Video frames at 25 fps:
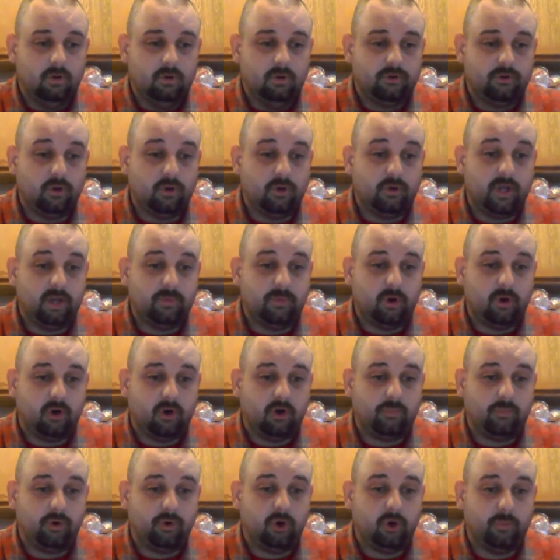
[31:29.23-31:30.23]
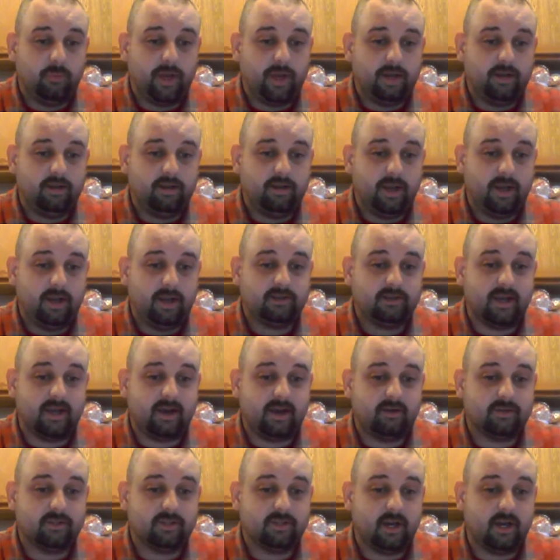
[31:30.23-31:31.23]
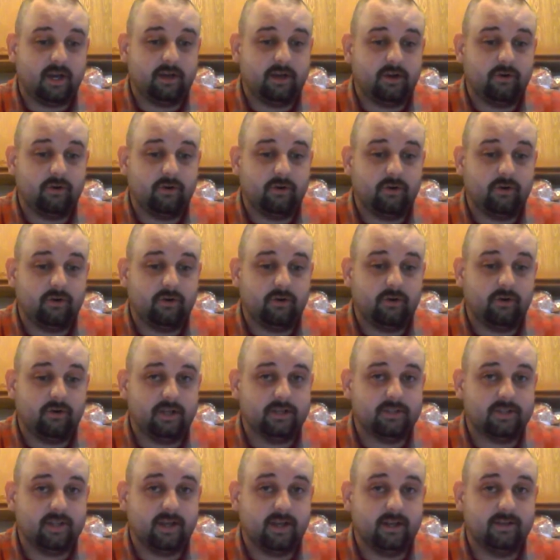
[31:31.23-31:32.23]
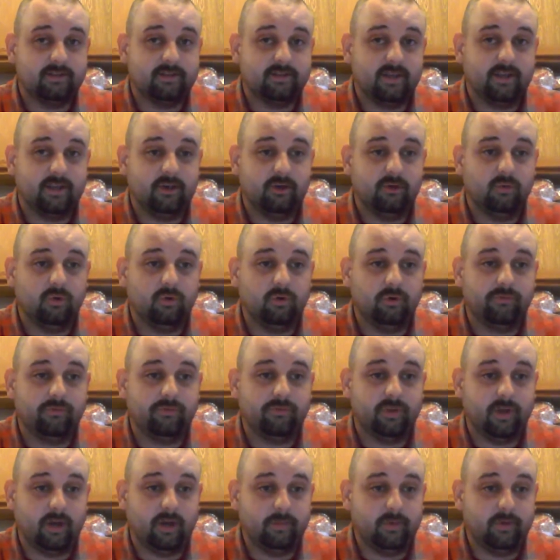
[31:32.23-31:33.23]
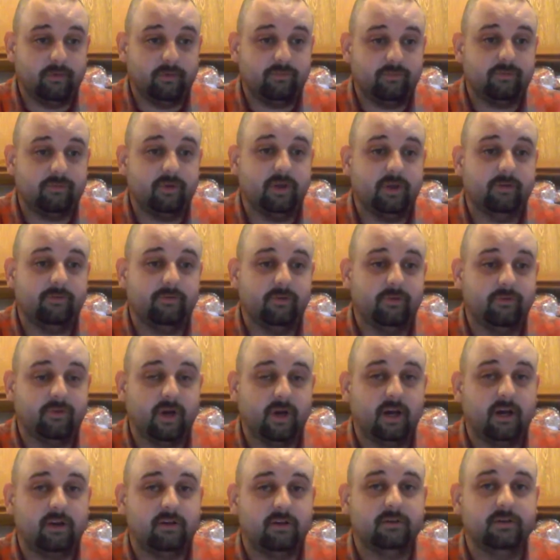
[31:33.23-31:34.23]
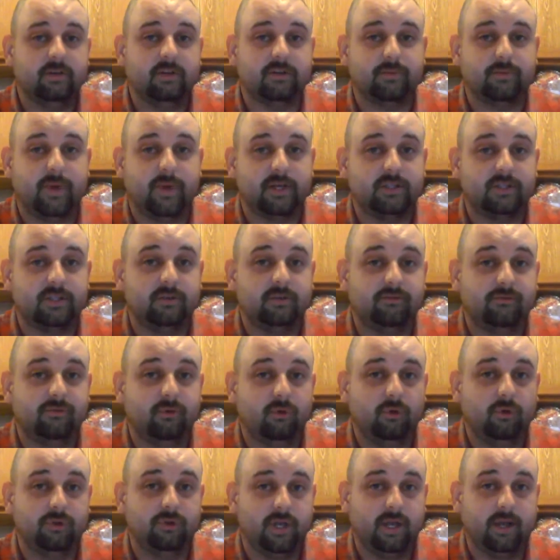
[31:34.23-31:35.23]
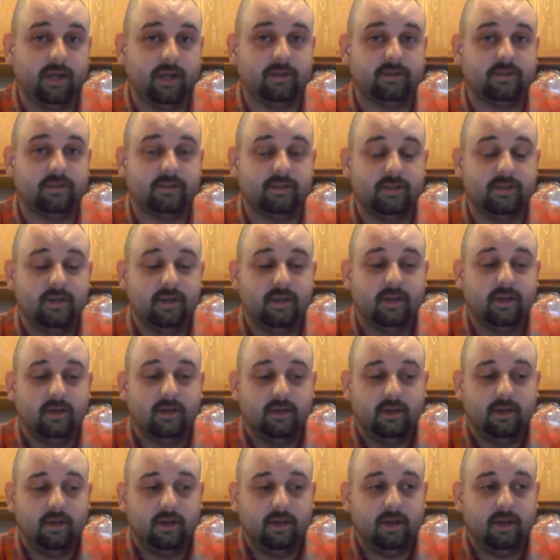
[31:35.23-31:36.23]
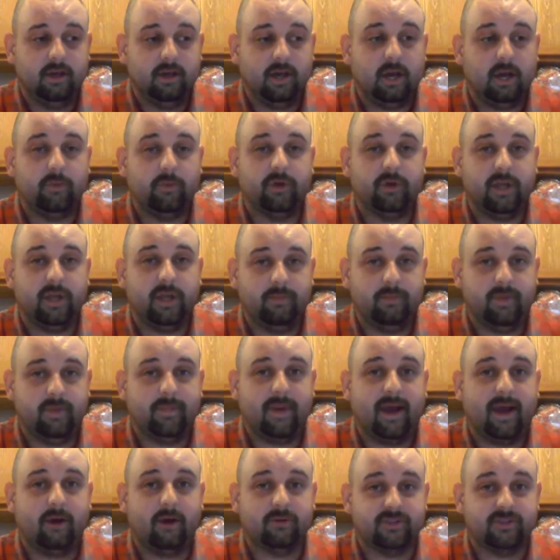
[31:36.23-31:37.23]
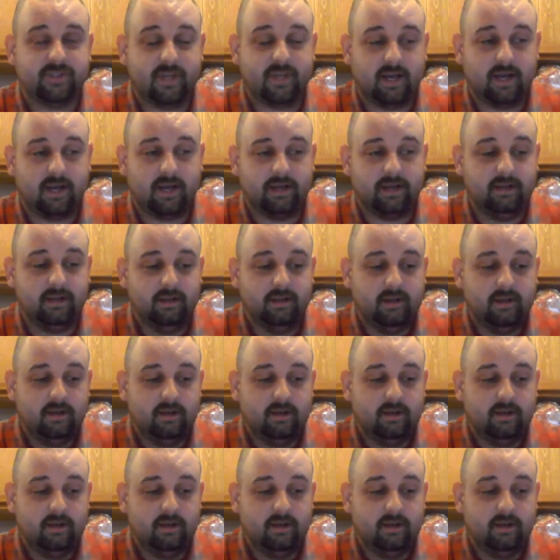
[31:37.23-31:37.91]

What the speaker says: so keep all propane tanks outside, correct? Yes, that is a good rule of thumb. If you've got especially full tanks, I would keep them outside.